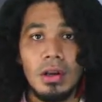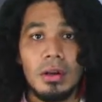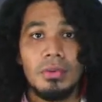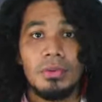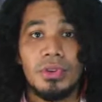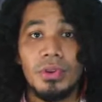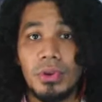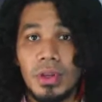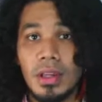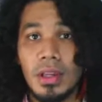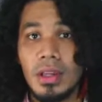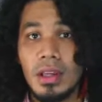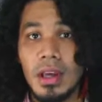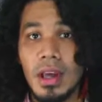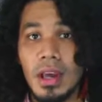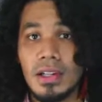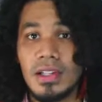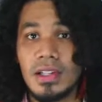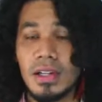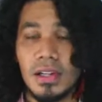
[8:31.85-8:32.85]
Duki
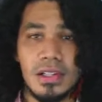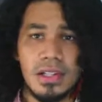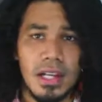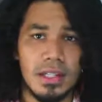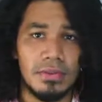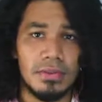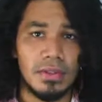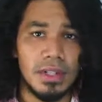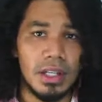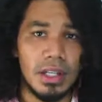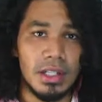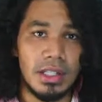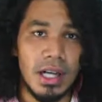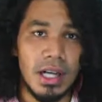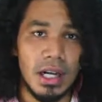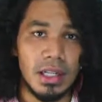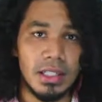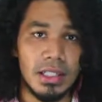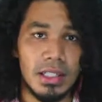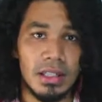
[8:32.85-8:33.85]
has successfully
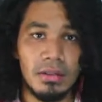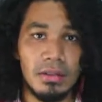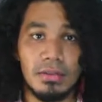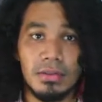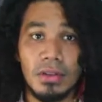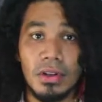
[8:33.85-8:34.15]
conducted the